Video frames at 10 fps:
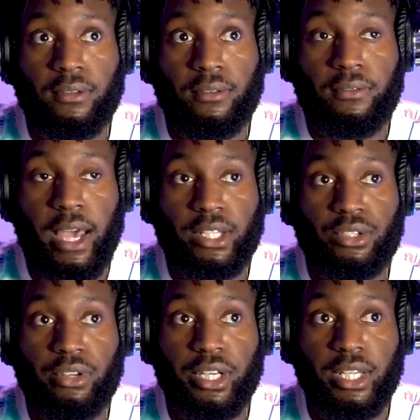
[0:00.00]

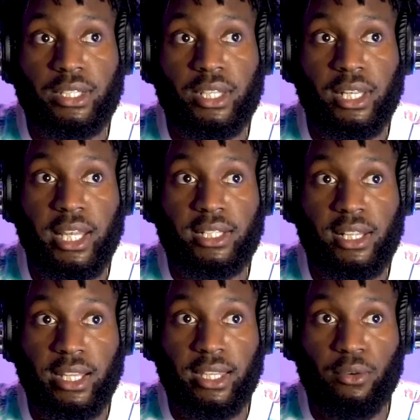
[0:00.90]
faster it is, the less
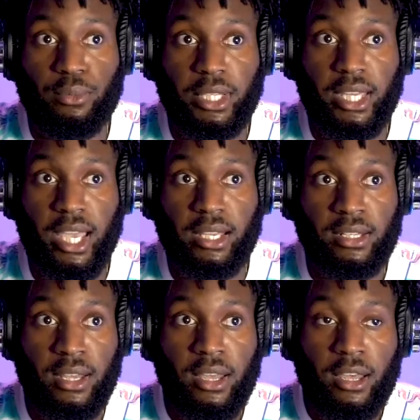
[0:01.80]
light that will be gained.
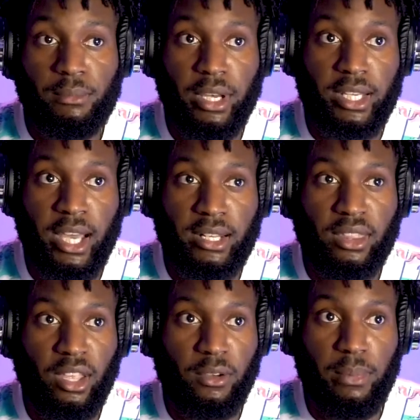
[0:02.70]
But kind of
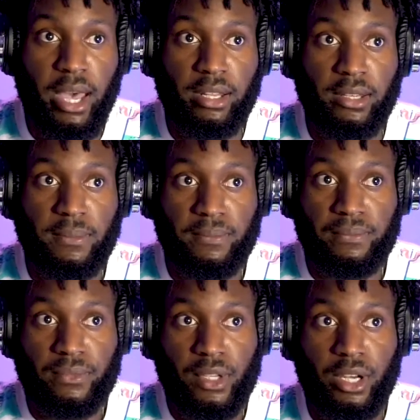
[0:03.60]
think about it
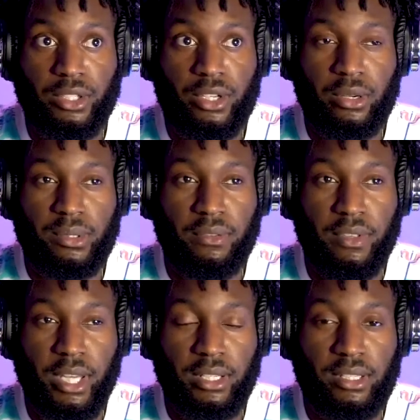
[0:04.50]
in terms of
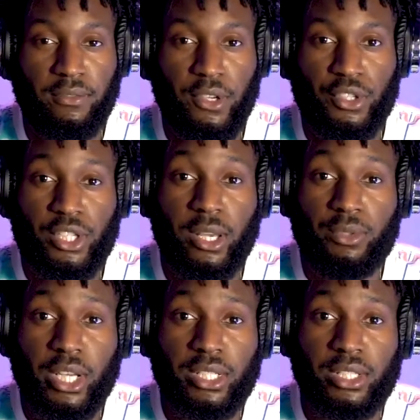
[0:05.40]
this. If your
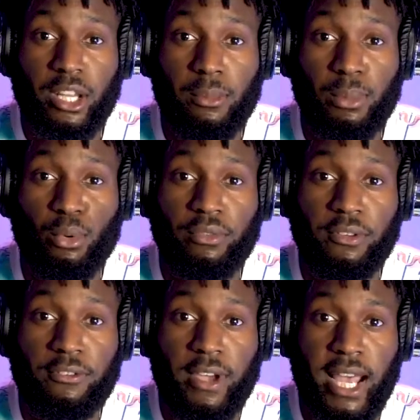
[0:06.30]
subject is going to be moving
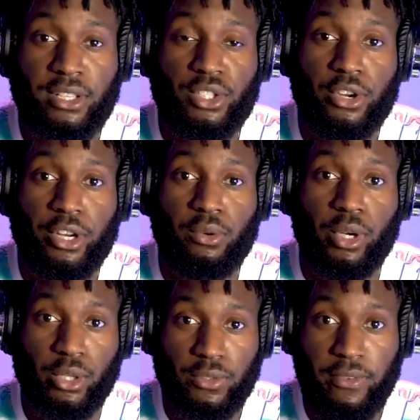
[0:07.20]
fast, you're going to
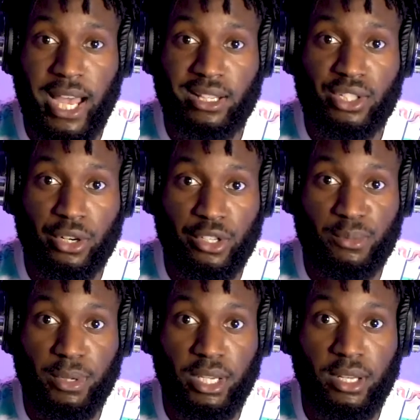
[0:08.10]
want a fast shutter
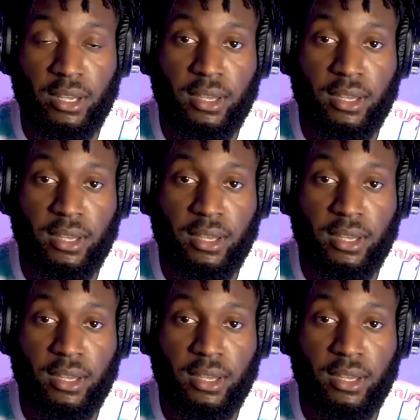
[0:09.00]
speed,